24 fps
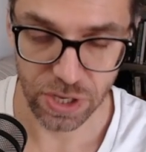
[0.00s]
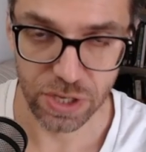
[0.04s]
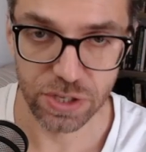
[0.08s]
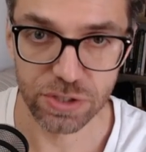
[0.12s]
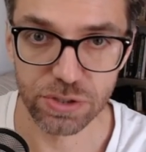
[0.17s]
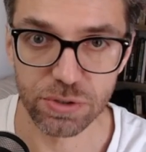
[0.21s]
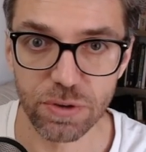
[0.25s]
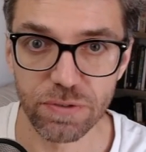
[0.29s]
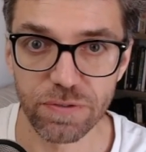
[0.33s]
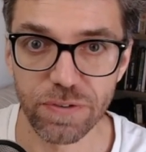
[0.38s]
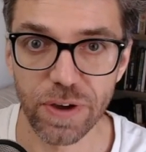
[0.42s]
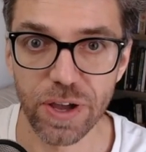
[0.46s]

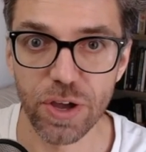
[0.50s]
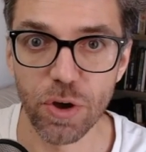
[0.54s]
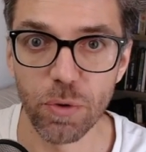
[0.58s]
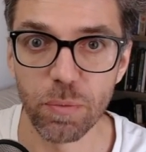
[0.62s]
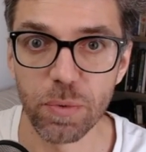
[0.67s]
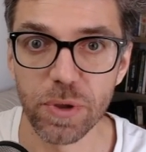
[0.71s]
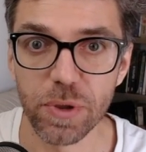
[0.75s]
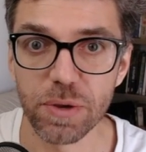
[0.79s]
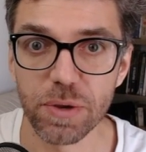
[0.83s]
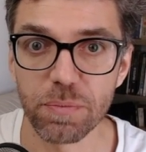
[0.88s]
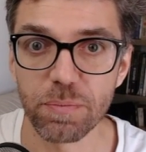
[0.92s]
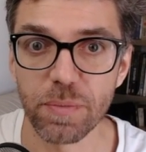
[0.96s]
So if I
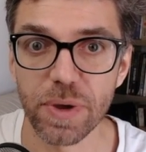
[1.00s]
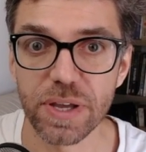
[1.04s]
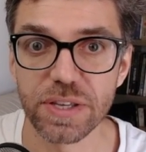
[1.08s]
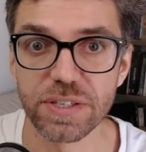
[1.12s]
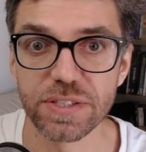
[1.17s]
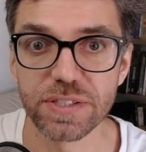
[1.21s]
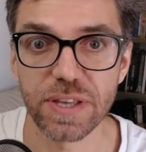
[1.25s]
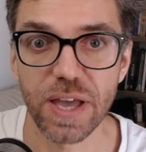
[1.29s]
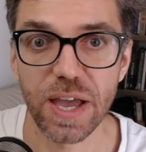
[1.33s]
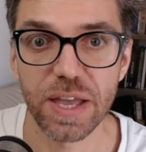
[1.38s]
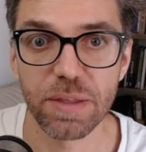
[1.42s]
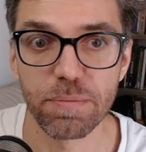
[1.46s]
open up my
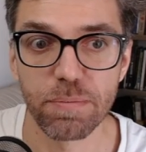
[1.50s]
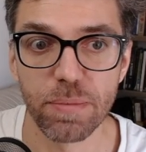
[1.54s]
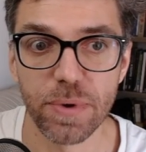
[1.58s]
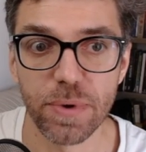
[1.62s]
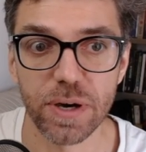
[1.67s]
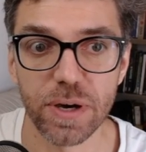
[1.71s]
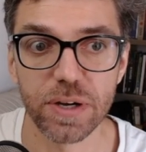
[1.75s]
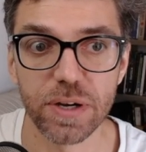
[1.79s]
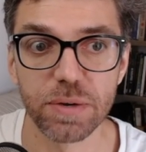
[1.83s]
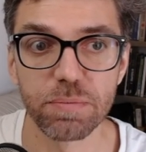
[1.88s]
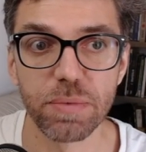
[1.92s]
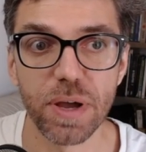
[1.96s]

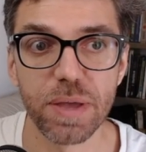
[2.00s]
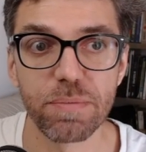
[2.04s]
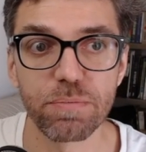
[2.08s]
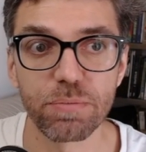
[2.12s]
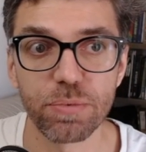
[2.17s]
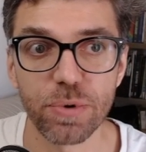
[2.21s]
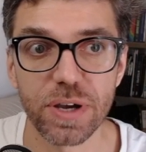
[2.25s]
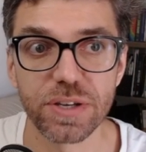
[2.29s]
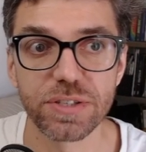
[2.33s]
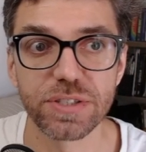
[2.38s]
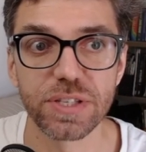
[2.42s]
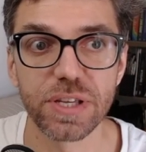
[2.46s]
sidebar by
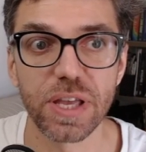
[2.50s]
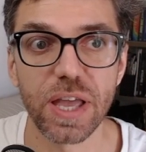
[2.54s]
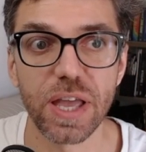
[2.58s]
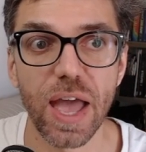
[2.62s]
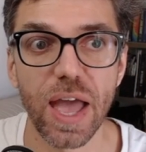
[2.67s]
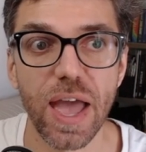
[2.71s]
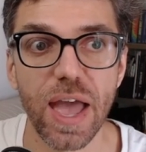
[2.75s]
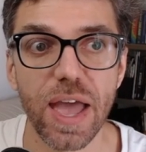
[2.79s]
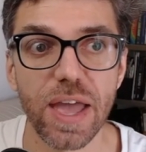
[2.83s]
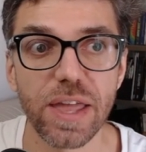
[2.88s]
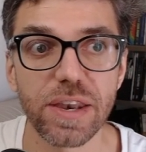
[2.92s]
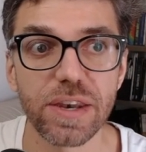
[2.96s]
pressing
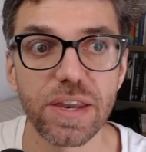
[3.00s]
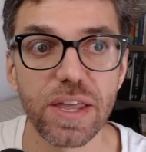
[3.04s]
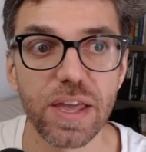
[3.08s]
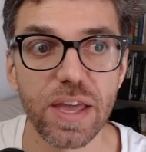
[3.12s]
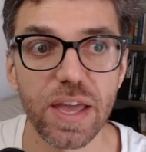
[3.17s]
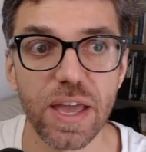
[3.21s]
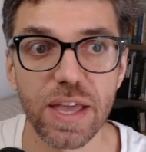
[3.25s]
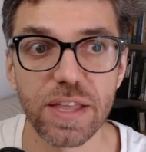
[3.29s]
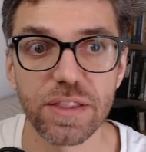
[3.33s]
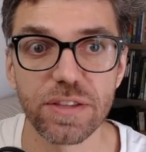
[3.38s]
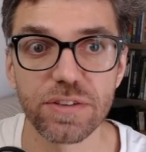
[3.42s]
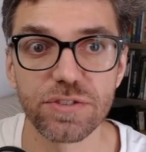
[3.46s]
N
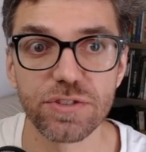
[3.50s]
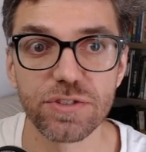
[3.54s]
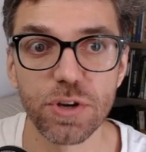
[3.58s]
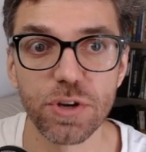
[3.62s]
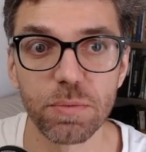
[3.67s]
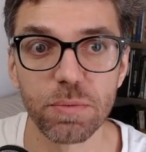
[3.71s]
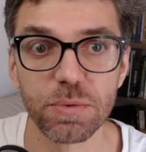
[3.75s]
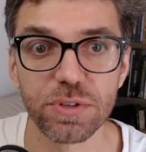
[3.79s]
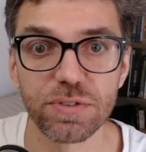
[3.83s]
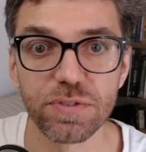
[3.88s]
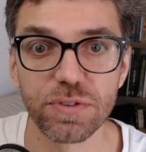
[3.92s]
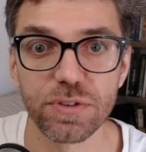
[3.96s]
in the
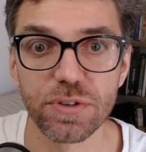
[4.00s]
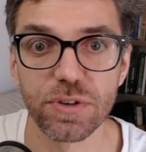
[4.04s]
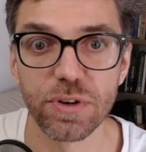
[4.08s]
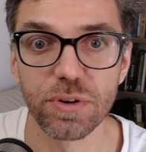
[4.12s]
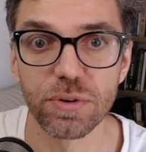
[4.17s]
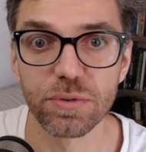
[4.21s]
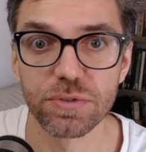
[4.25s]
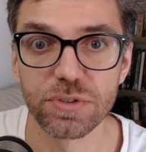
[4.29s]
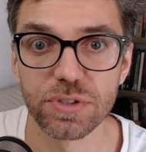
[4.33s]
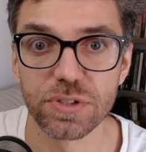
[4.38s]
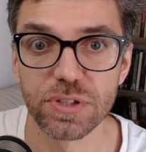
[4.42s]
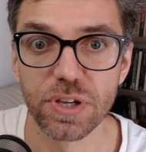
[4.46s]
geometry
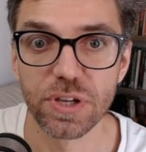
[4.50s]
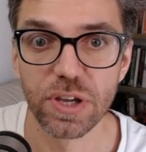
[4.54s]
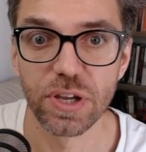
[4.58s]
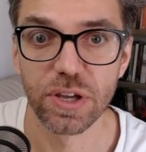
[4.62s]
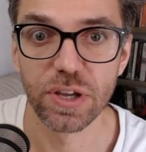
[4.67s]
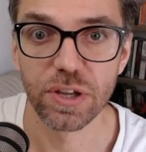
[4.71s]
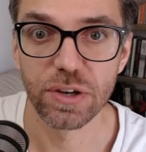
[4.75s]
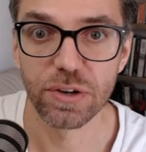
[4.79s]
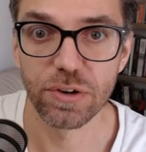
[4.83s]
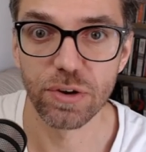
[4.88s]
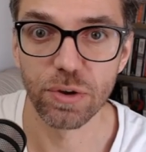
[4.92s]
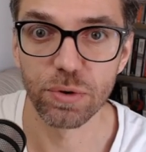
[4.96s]
nodes,
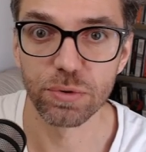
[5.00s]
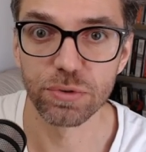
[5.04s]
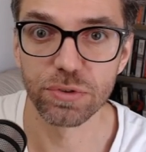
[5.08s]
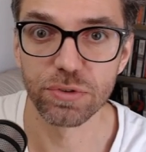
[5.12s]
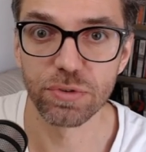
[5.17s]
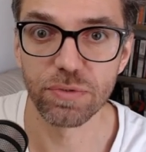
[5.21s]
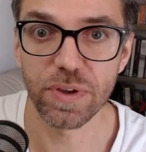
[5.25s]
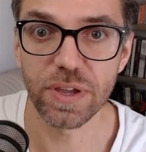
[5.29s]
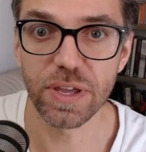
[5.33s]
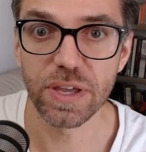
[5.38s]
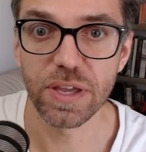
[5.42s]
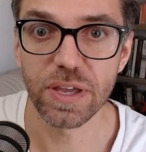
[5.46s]
node
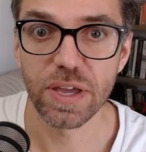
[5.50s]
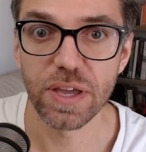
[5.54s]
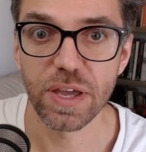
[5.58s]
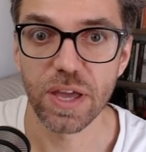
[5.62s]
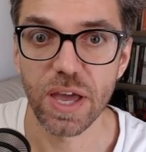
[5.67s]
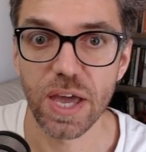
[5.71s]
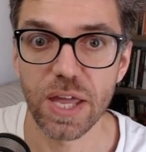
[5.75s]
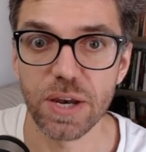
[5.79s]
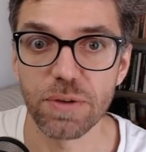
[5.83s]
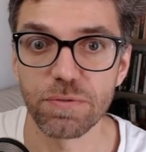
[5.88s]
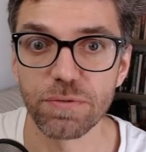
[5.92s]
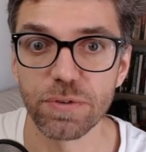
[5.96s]
3,
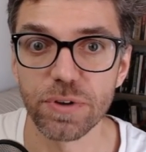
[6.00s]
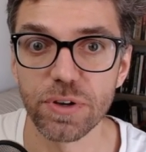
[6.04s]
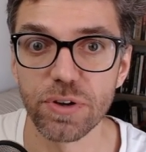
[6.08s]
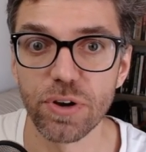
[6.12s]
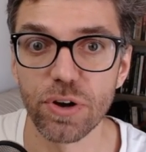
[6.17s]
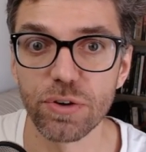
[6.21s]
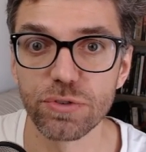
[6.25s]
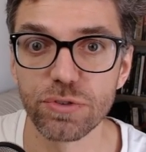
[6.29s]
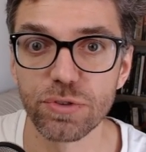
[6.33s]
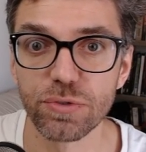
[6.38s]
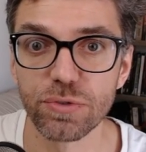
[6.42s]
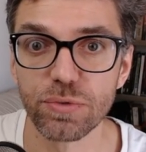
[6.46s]
and if we
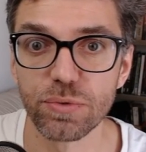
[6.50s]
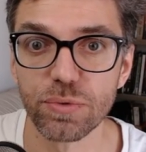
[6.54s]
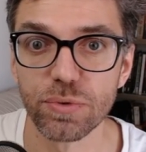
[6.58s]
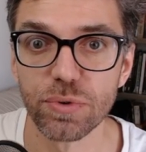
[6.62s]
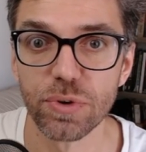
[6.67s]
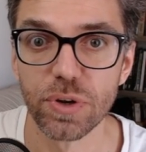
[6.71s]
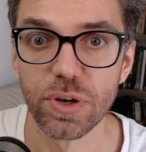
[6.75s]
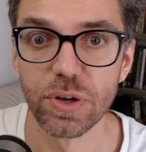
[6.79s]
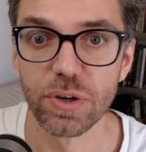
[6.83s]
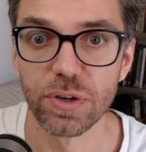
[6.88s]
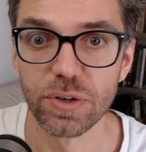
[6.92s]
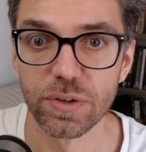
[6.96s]
go to